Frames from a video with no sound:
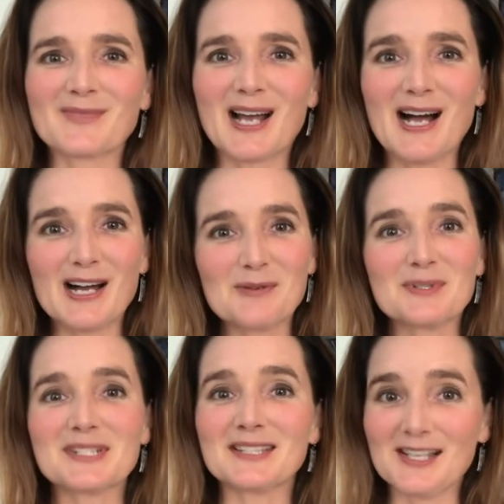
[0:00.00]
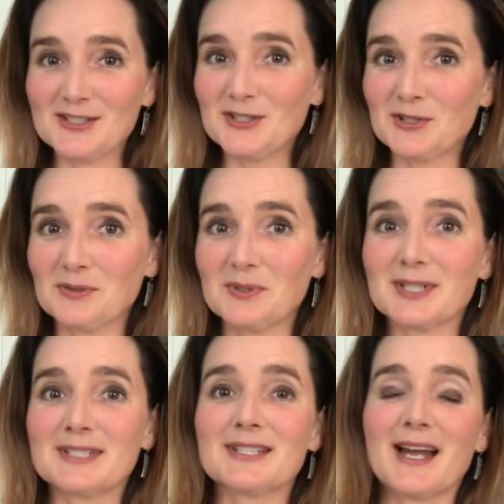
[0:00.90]
I was led to
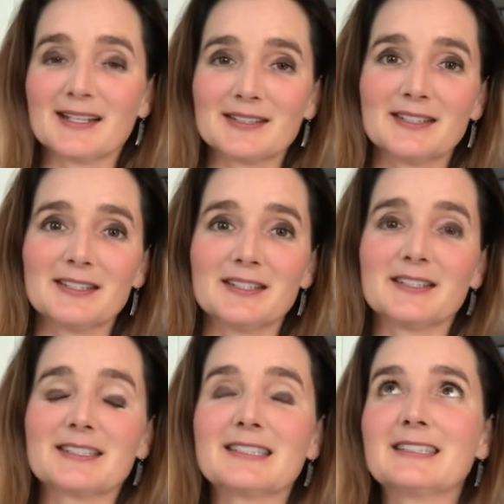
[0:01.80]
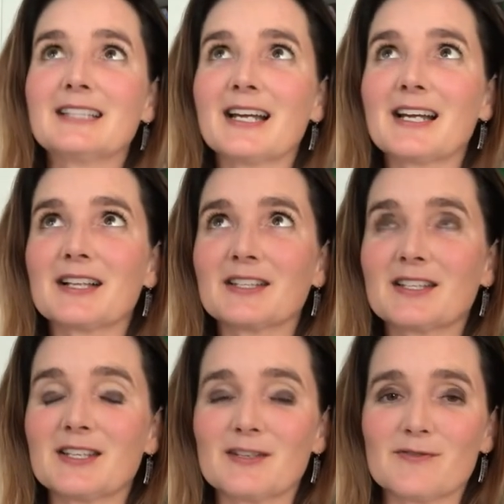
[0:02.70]
exactly, exactly
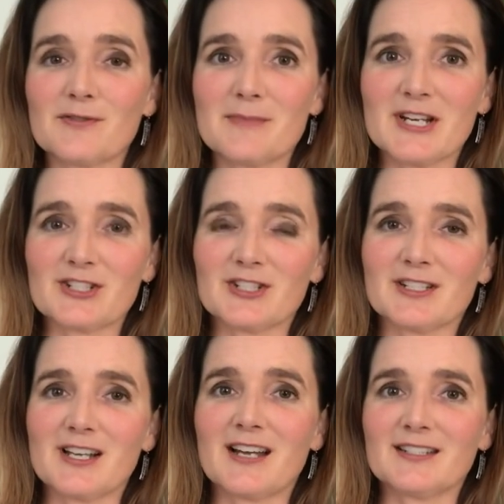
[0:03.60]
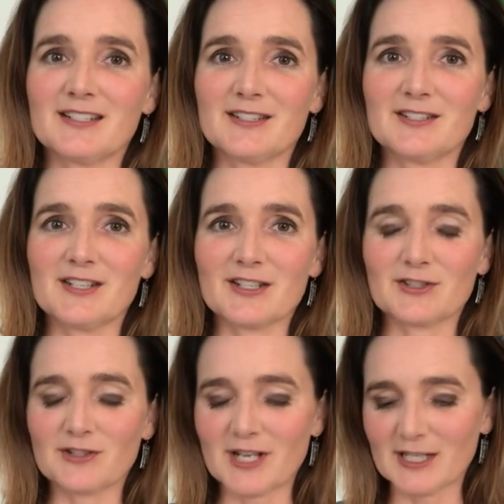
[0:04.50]
the information I needed
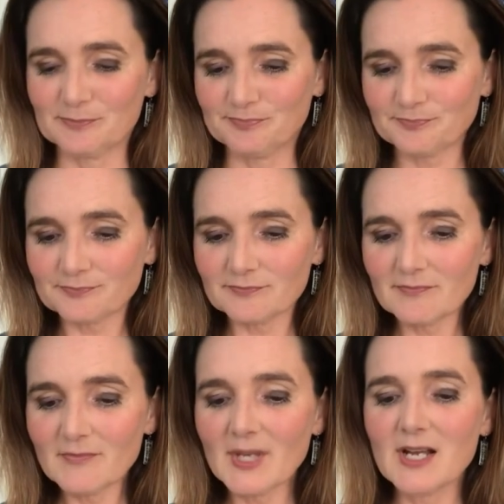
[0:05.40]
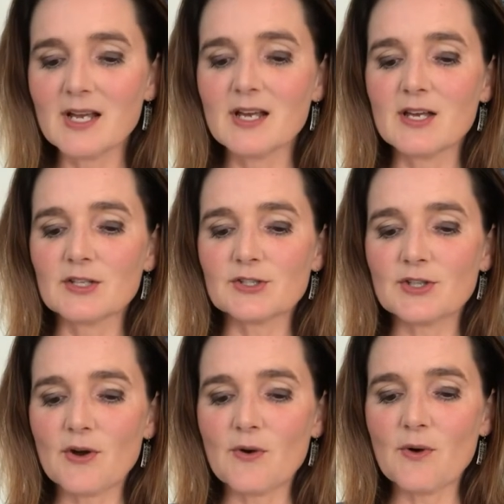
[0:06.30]
yesterday.
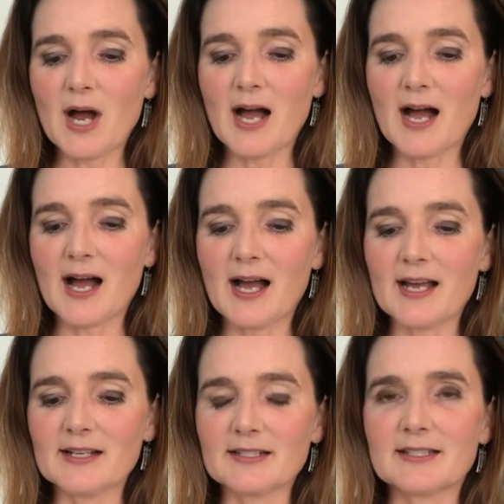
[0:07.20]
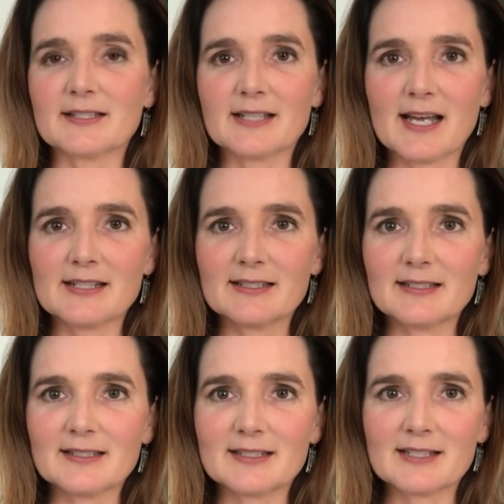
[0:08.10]
So I decided
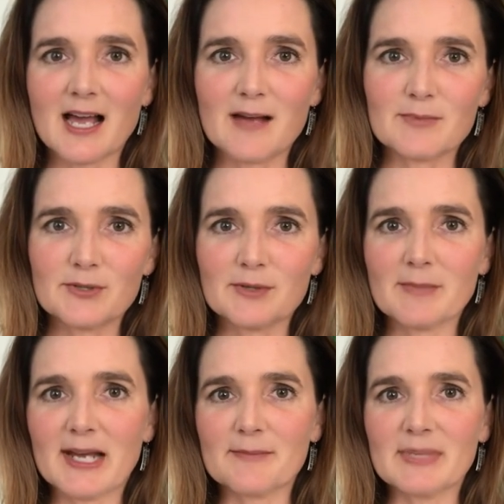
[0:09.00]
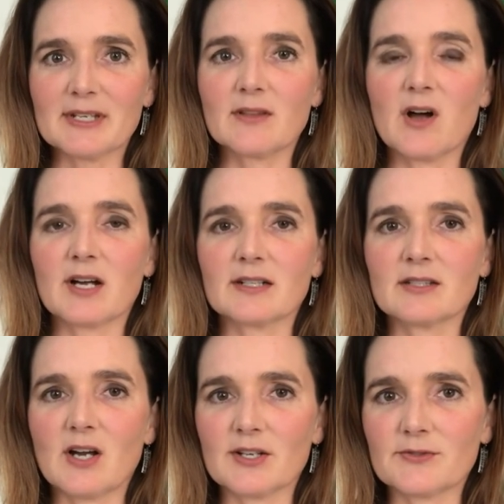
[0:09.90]
to stop doing my big long
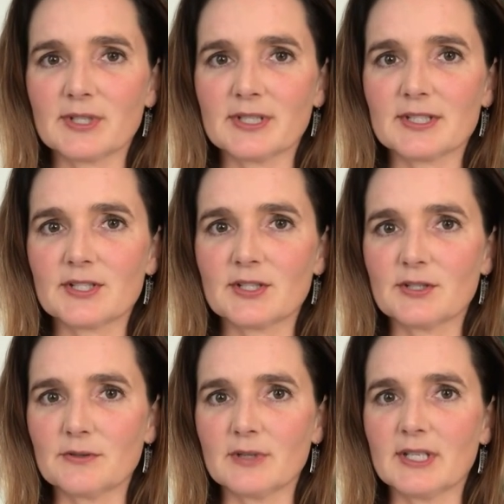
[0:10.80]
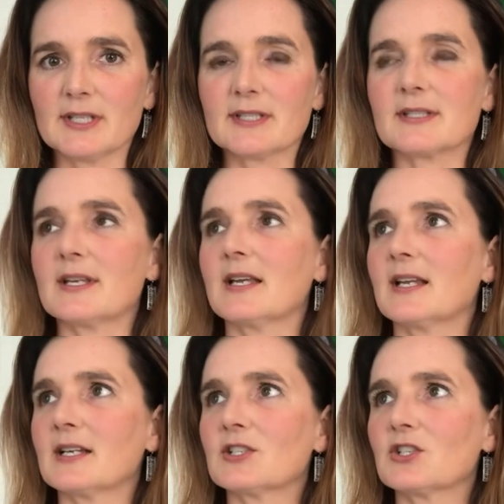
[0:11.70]
laundry list, to-do list, and
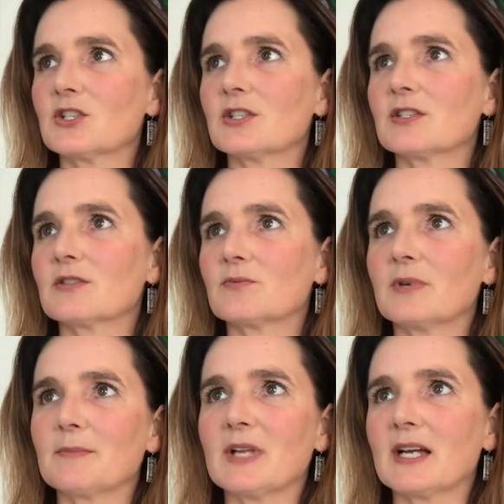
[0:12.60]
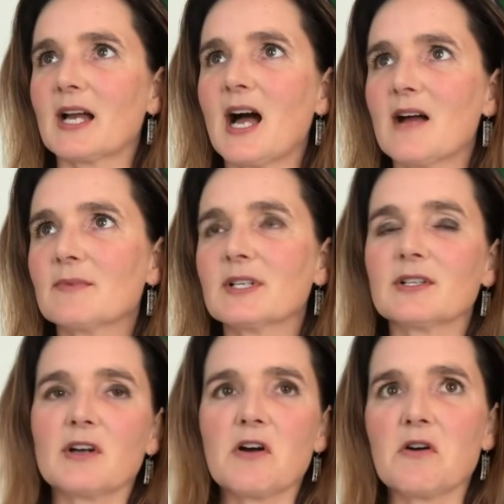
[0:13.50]
I just, I'm like, I'm gonna
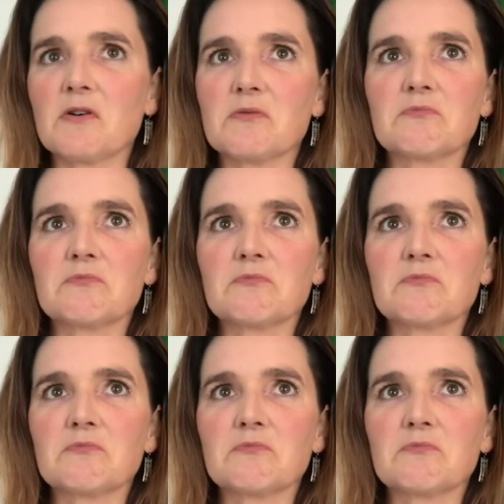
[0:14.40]
go